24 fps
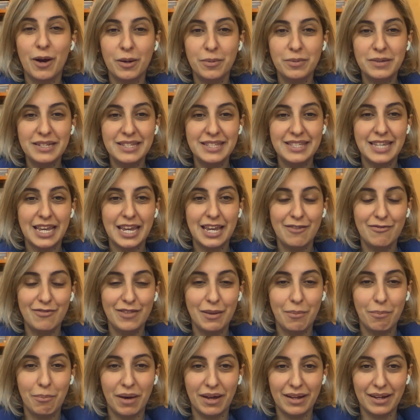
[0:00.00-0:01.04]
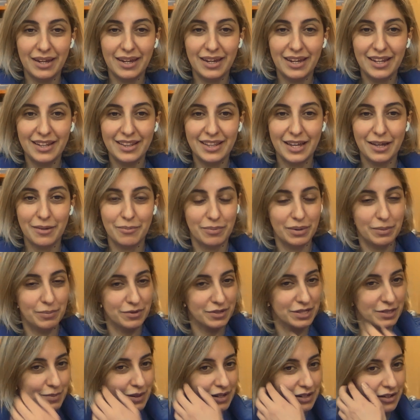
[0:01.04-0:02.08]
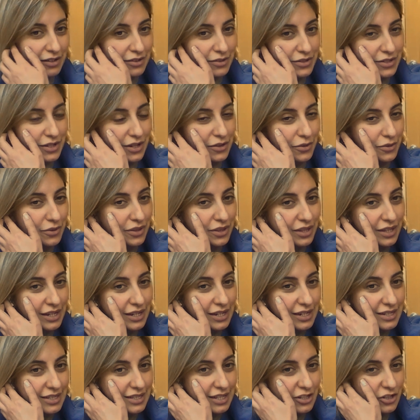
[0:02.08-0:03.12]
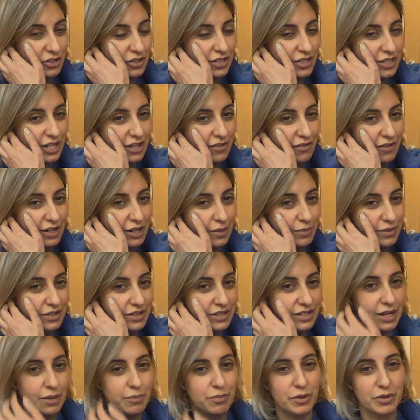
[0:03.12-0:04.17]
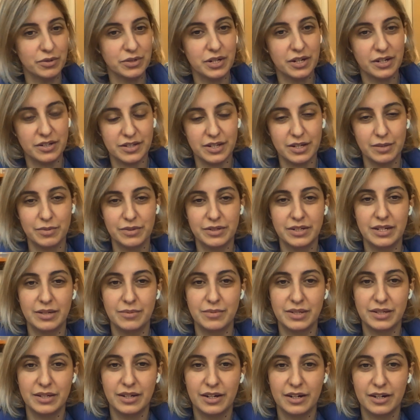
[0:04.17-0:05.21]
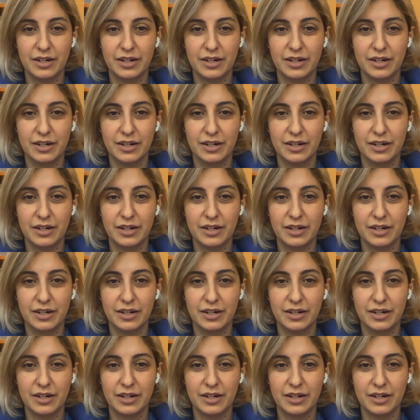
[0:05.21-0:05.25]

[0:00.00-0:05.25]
Probably save the money that people spend on those other things. Just save it up and just get Botox a couple of times a